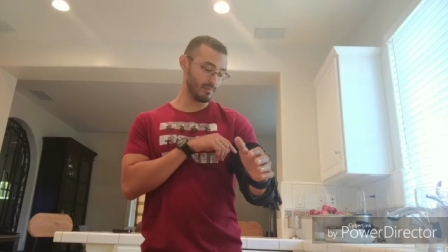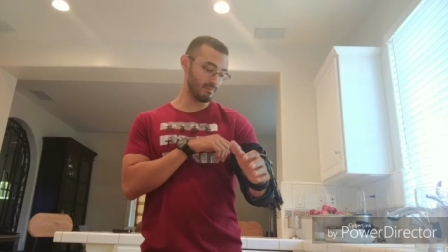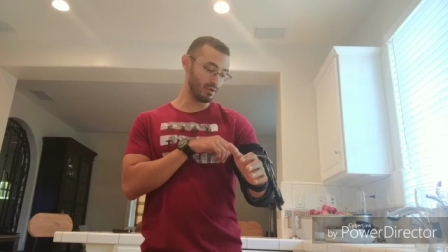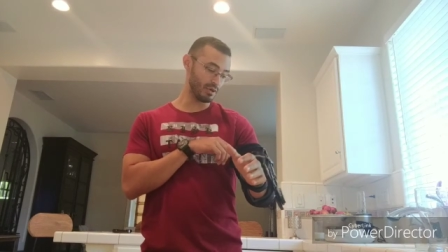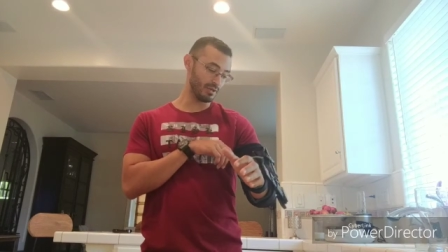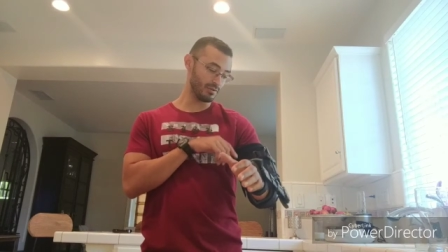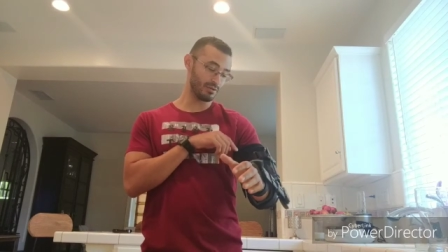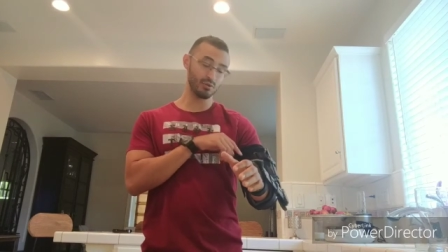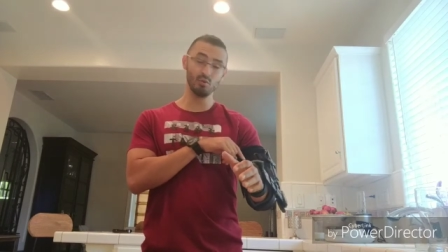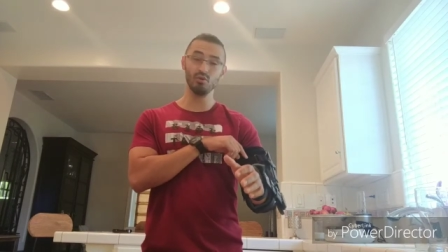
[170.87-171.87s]
put it
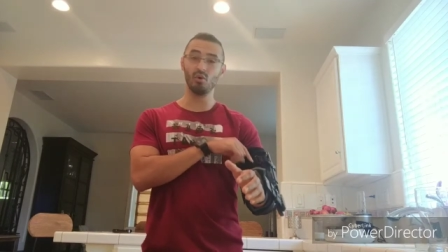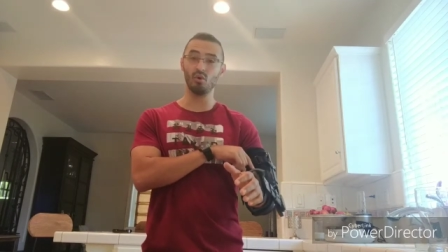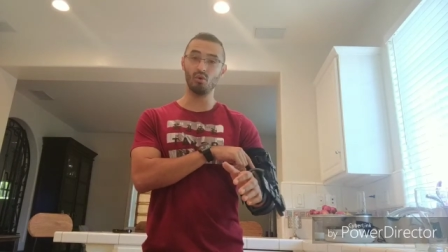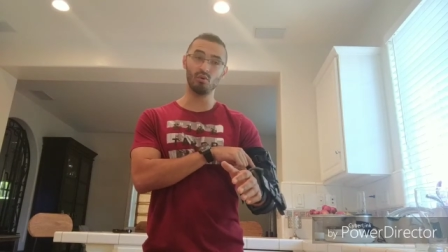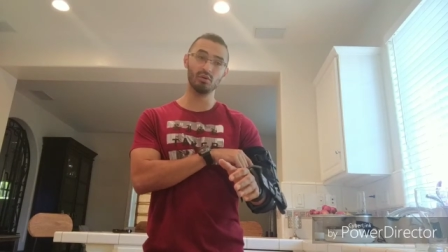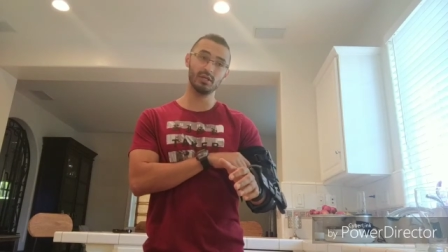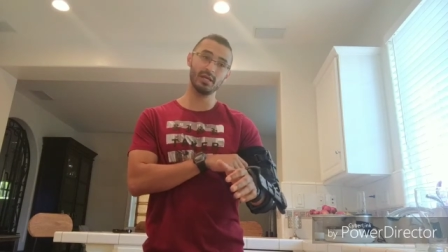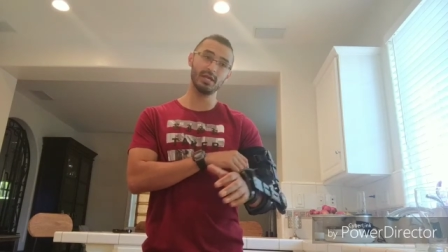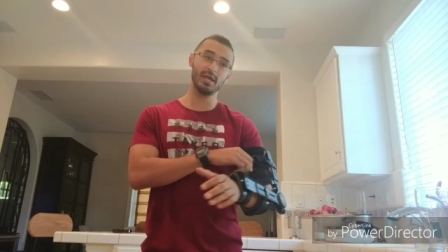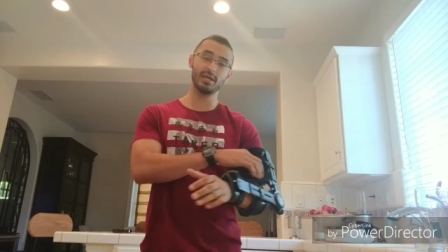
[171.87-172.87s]
through the hole,
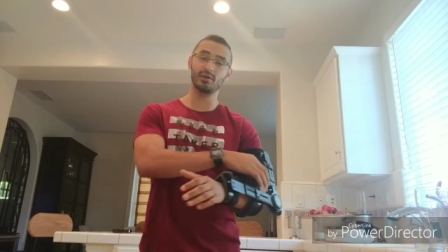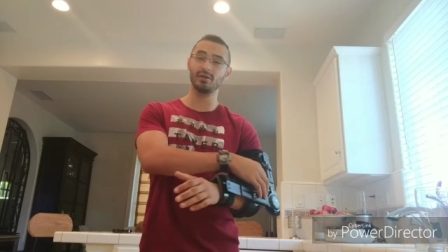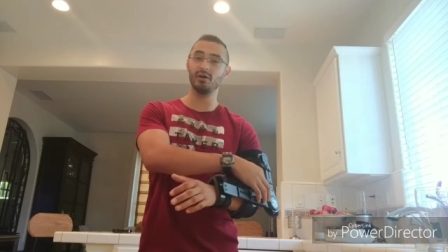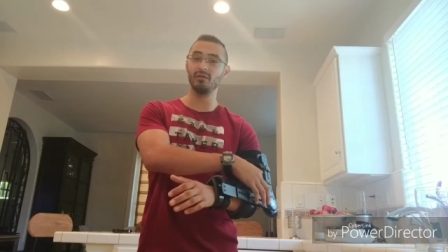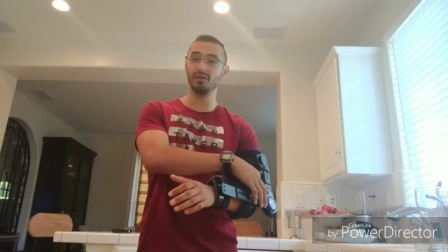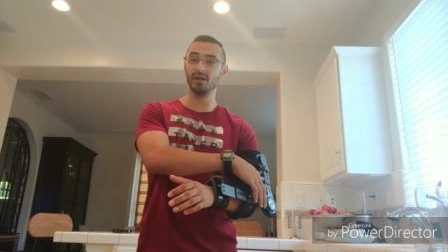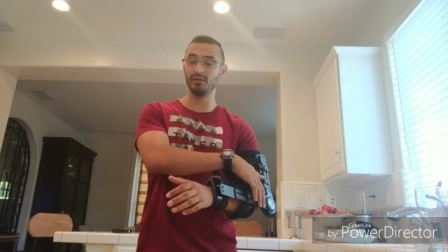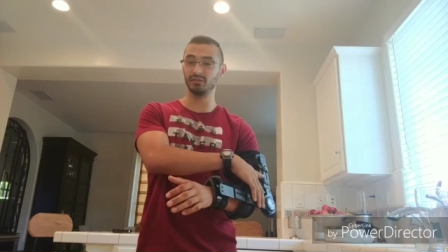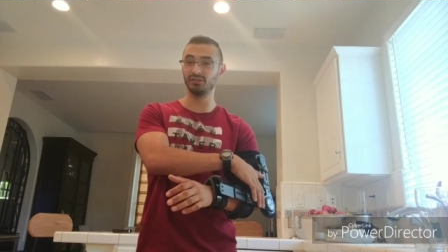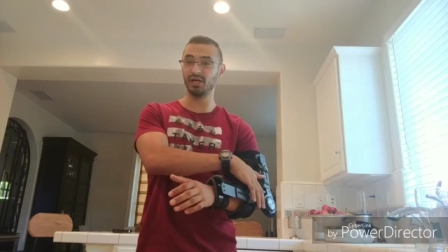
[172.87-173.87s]
and anchored it on the
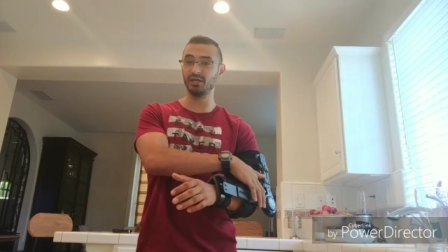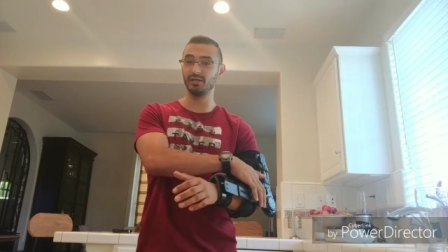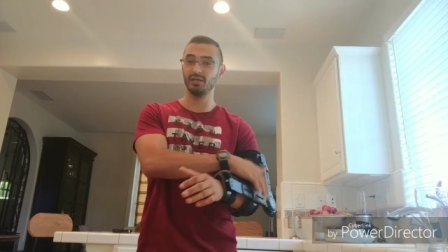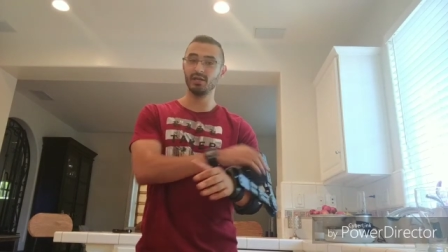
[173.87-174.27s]
other side,